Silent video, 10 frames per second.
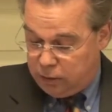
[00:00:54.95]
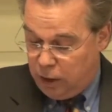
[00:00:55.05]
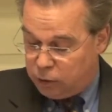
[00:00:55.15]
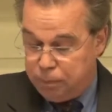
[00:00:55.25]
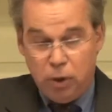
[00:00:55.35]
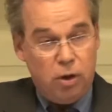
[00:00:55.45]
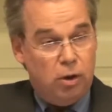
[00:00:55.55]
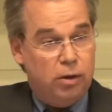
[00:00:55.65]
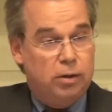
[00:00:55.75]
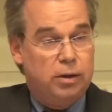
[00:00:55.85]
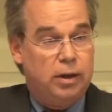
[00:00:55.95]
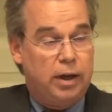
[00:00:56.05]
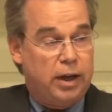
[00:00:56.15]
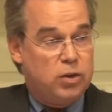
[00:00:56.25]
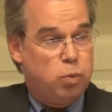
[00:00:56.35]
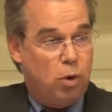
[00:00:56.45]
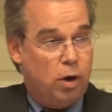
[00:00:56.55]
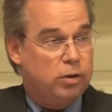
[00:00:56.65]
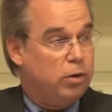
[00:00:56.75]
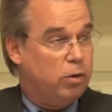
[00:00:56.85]
Dr. Paul has
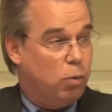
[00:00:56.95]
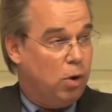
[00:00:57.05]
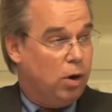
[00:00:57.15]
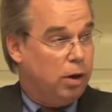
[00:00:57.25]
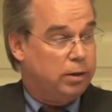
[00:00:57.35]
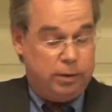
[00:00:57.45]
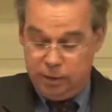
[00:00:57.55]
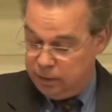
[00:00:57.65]
walked the walk.